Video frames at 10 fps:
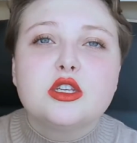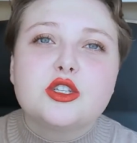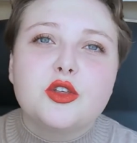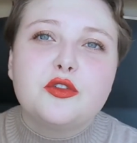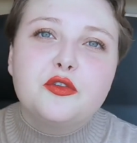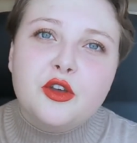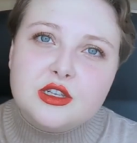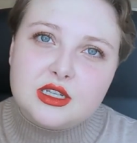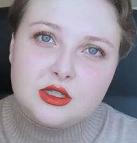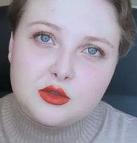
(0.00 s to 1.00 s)
So the
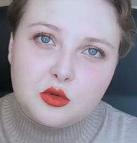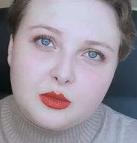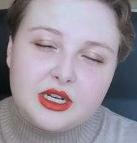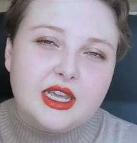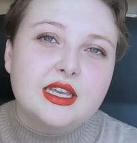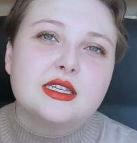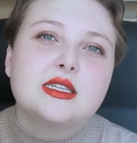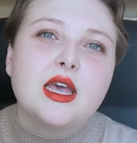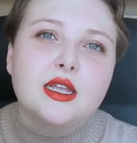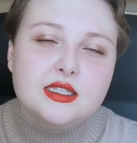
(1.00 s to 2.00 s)
first installment
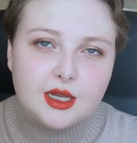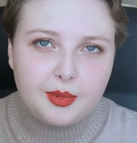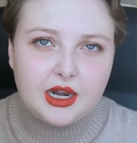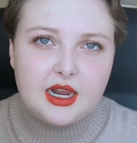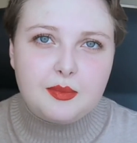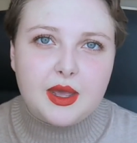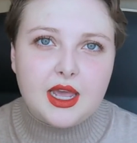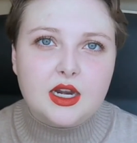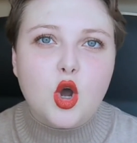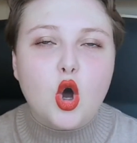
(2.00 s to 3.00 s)
is typically
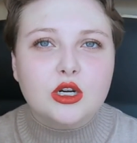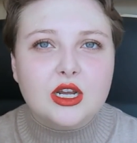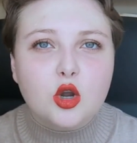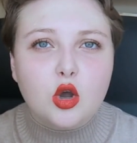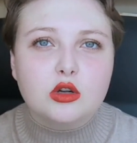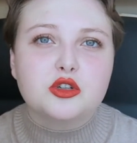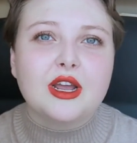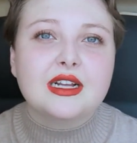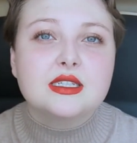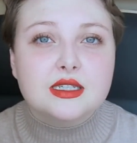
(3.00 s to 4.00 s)
paid on
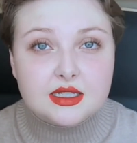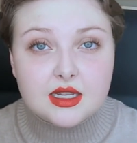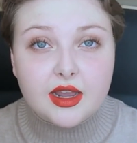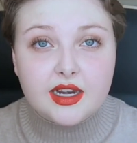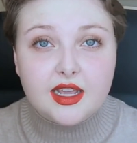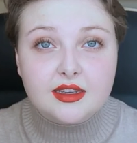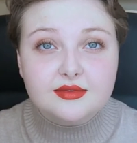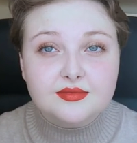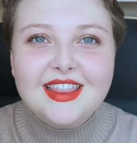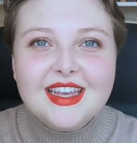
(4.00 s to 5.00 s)
contract signing.
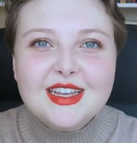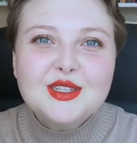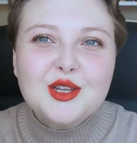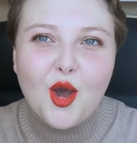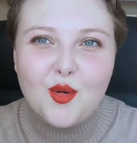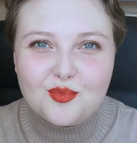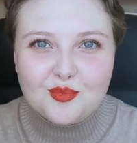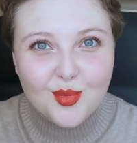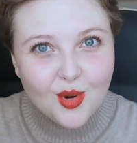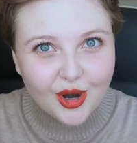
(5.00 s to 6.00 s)
Then there's
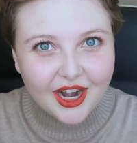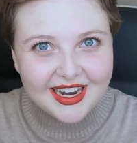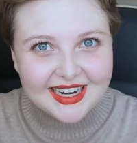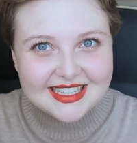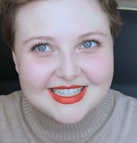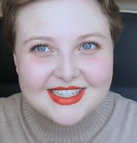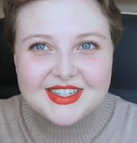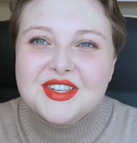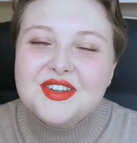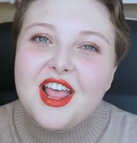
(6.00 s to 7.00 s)
more edits.
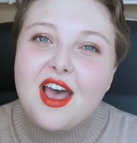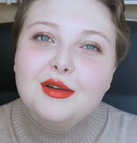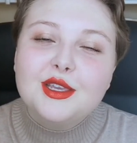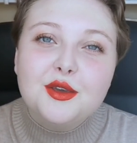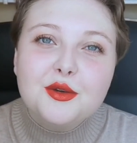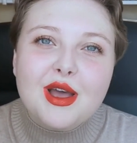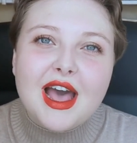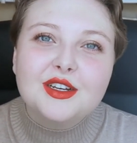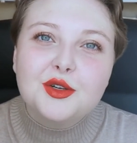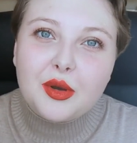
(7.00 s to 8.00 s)
So now you
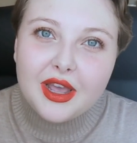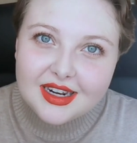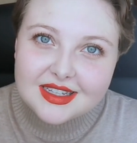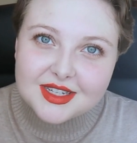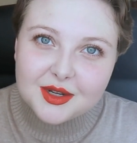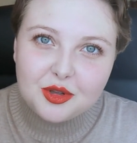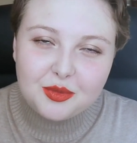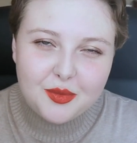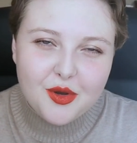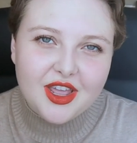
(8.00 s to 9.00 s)
and your editor
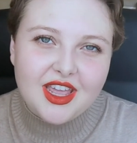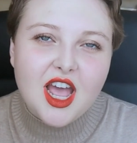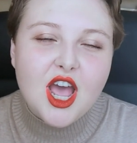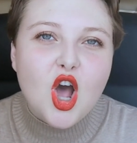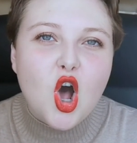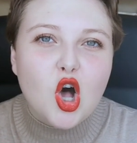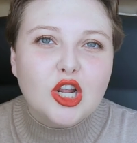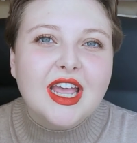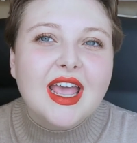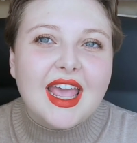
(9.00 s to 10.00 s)
will be working
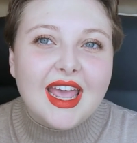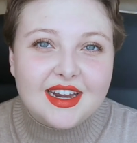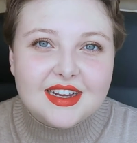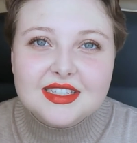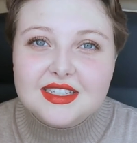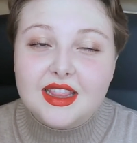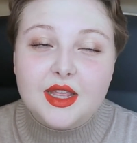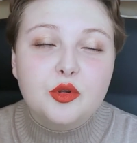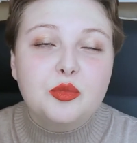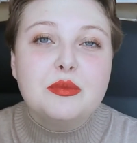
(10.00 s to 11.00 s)
on edits,
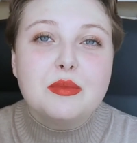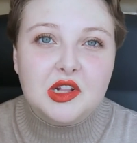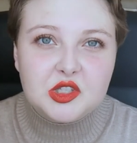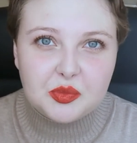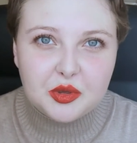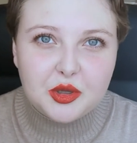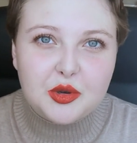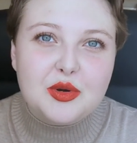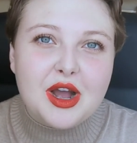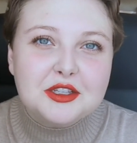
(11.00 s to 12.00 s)
and there will be
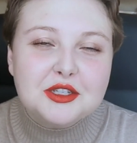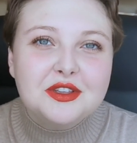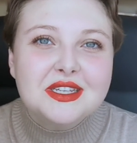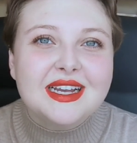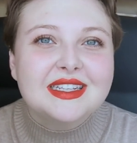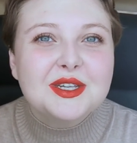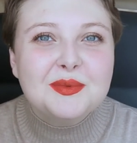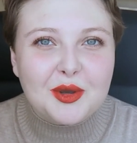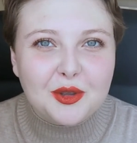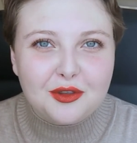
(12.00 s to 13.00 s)
multiple rounds of this
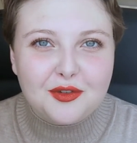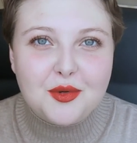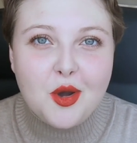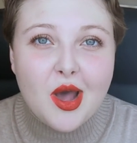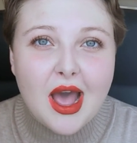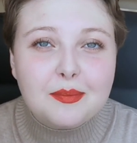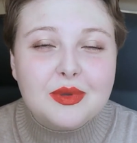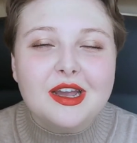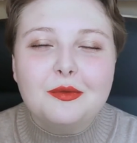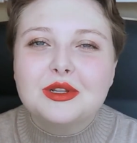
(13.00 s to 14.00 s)
until both of you are
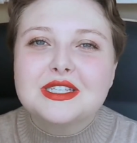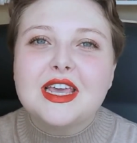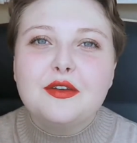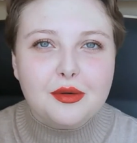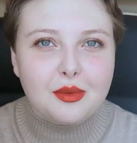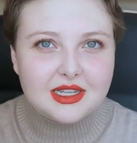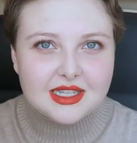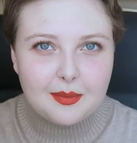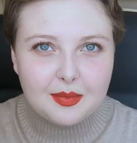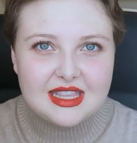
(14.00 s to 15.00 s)
happy. And once everyone
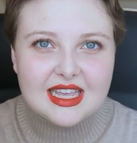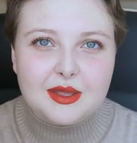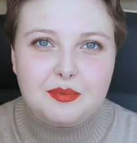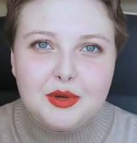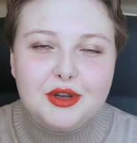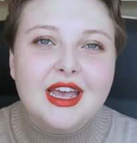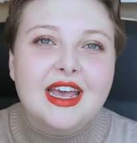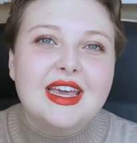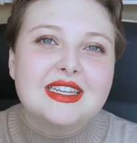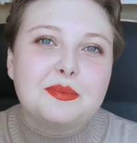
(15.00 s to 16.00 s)
is happy that the book
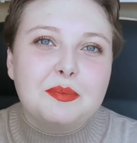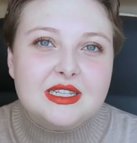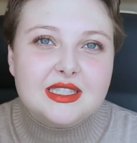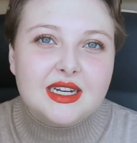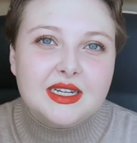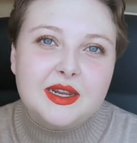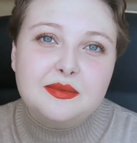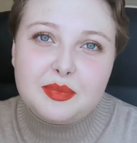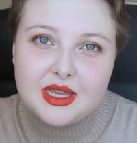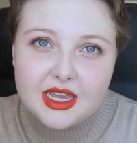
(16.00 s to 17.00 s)
is the best that it
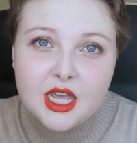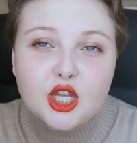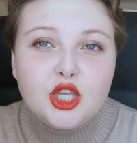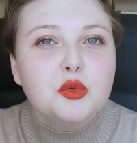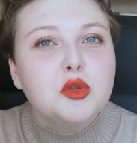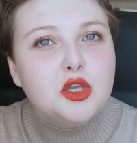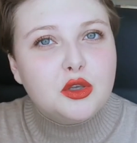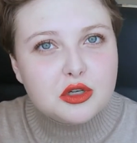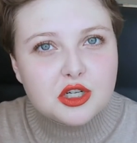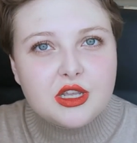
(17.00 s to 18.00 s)
can be, you will
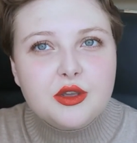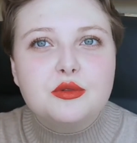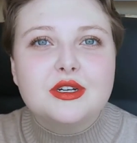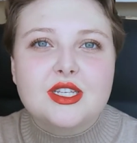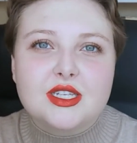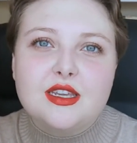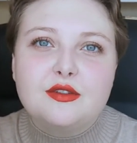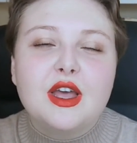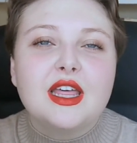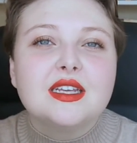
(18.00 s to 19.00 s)
usually
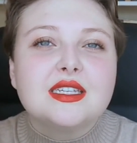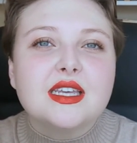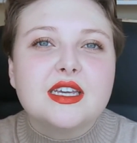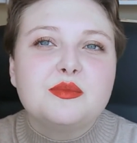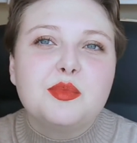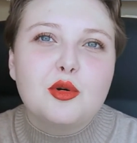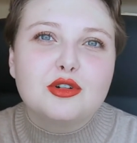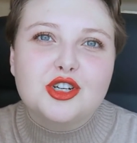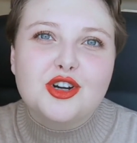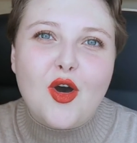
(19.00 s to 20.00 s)
receive the second
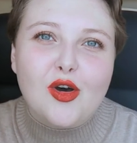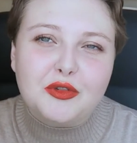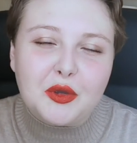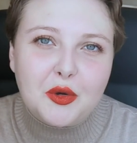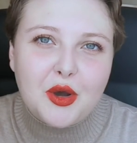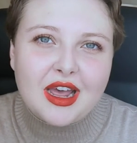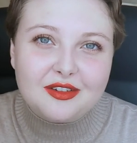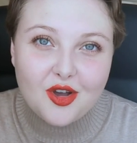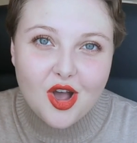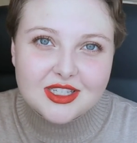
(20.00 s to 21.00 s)
portion of your
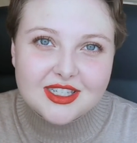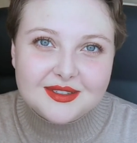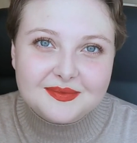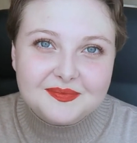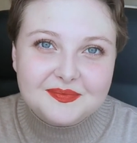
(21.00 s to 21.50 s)
advance.